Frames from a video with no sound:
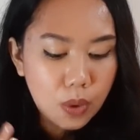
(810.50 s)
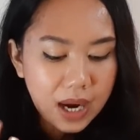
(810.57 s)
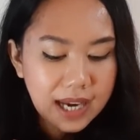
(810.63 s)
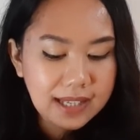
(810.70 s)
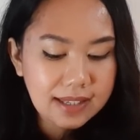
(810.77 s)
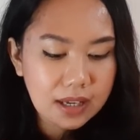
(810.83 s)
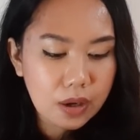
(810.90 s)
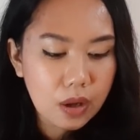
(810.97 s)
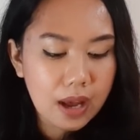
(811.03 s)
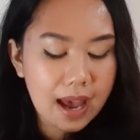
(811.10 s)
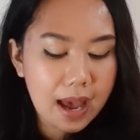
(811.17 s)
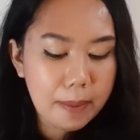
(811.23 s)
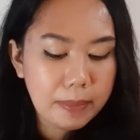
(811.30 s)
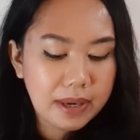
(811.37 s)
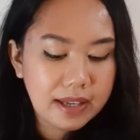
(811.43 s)
And why is that
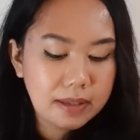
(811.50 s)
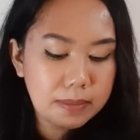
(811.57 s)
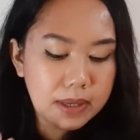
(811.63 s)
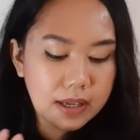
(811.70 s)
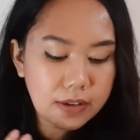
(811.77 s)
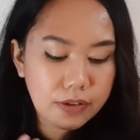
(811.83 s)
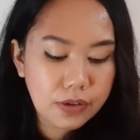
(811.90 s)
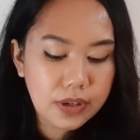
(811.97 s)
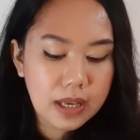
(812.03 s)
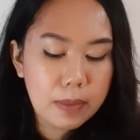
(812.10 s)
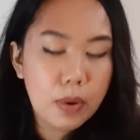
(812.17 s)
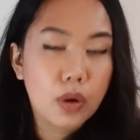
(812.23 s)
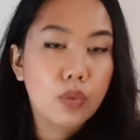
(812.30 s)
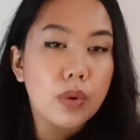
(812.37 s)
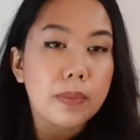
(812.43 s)
all happening is because you
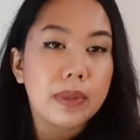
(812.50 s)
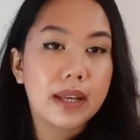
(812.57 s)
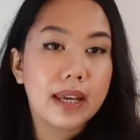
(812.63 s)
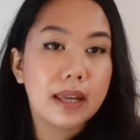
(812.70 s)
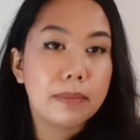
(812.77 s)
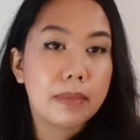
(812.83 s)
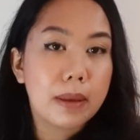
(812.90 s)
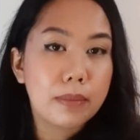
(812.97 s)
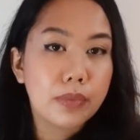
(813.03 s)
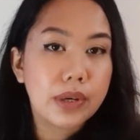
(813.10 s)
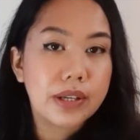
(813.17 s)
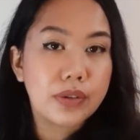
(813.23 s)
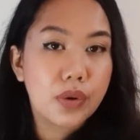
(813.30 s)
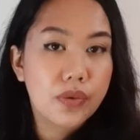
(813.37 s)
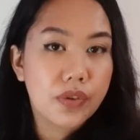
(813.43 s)
keep on replaying
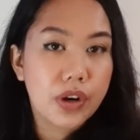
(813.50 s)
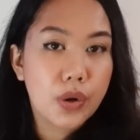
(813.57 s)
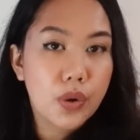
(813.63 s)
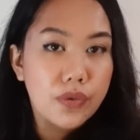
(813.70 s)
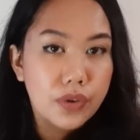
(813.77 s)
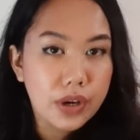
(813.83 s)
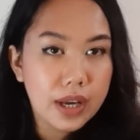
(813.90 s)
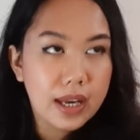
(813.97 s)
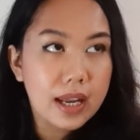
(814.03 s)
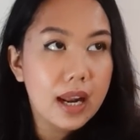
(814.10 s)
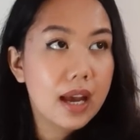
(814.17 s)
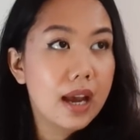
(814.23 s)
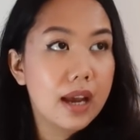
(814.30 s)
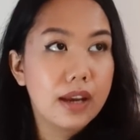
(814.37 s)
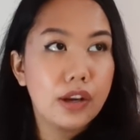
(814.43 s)
memories over and over
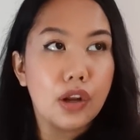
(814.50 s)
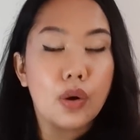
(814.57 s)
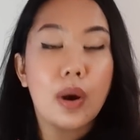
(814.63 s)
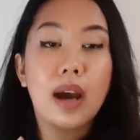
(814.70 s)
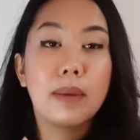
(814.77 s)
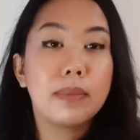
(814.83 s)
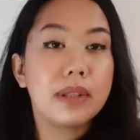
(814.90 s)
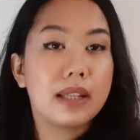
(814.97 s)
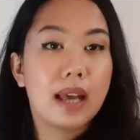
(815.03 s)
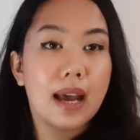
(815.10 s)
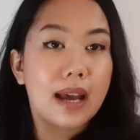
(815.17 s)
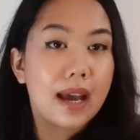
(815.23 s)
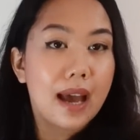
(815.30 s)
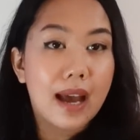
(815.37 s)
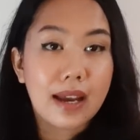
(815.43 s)
again. And, I, you know, I
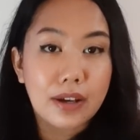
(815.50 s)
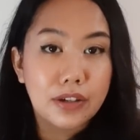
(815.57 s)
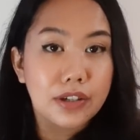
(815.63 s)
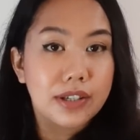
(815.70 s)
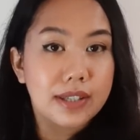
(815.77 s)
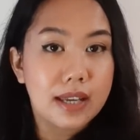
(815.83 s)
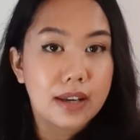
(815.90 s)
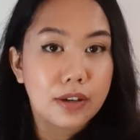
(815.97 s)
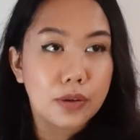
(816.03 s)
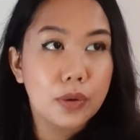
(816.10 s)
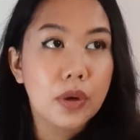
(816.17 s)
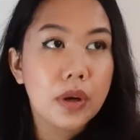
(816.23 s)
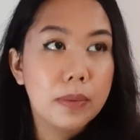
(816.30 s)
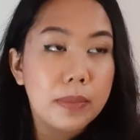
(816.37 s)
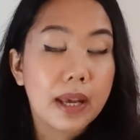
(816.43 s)
will, I understand
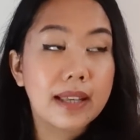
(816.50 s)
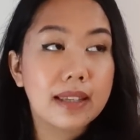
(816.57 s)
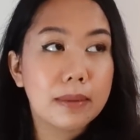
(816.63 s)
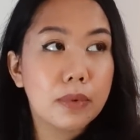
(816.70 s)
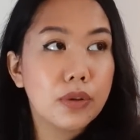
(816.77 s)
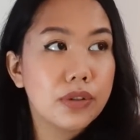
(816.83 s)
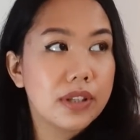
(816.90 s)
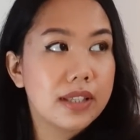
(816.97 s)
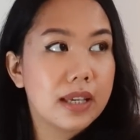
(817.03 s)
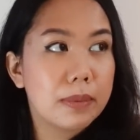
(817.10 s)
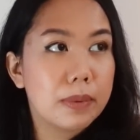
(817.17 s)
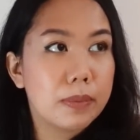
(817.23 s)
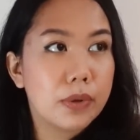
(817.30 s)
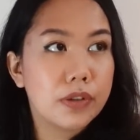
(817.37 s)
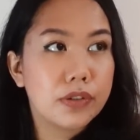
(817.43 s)
you, because I'm also the
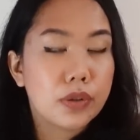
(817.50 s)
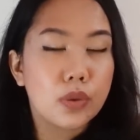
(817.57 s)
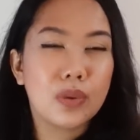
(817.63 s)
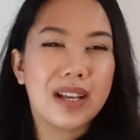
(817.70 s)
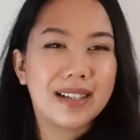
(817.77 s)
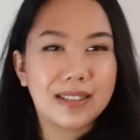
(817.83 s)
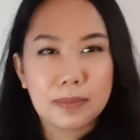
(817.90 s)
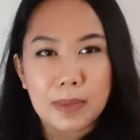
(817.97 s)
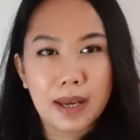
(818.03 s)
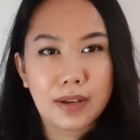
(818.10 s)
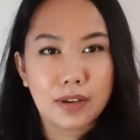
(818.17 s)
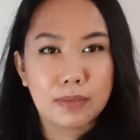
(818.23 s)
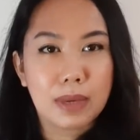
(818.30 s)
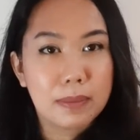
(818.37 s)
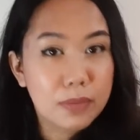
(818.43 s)
type of person who likes
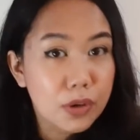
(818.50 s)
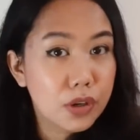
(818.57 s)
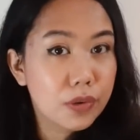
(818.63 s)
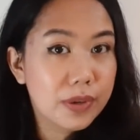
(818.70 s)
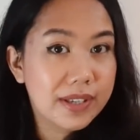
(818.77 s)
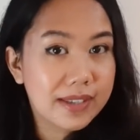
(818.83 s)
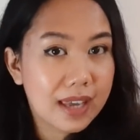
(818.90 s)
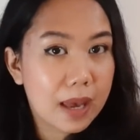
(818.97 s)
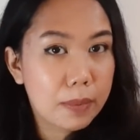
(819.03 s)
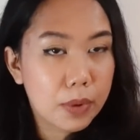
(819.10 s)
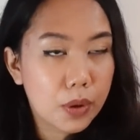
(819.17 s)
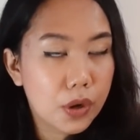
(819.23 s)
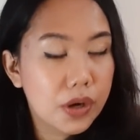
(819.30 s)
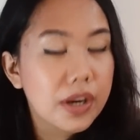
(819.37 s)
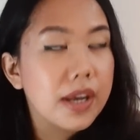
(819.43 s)
pattern. My Mercury is
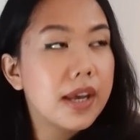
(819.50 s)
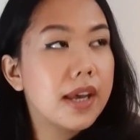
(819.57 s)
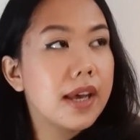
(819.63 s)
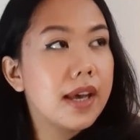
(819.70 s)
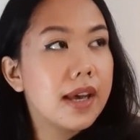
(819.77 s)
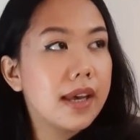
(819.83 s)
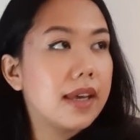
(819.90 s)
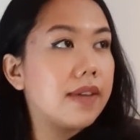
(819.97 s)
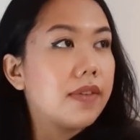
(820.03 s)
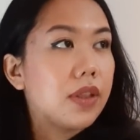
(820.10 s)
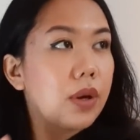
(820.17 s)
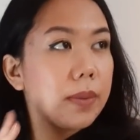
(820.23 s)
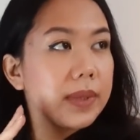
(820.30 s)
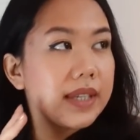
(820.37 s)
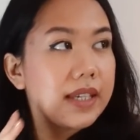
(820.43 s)
Capricorn,
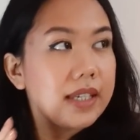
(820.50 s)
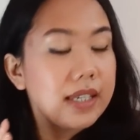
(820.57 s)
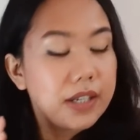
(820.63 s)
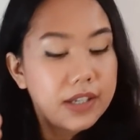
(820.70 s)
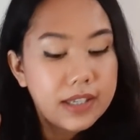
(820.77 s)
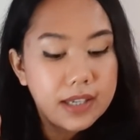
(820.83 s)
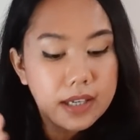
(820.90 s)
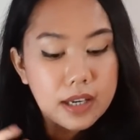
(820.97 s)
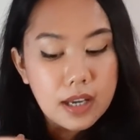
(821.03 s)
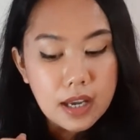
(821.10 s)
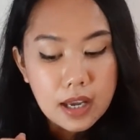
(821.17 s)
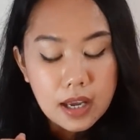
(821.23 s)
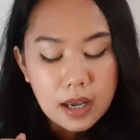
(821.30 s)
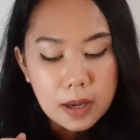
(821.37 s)
even though I'm a Sagittarius sun.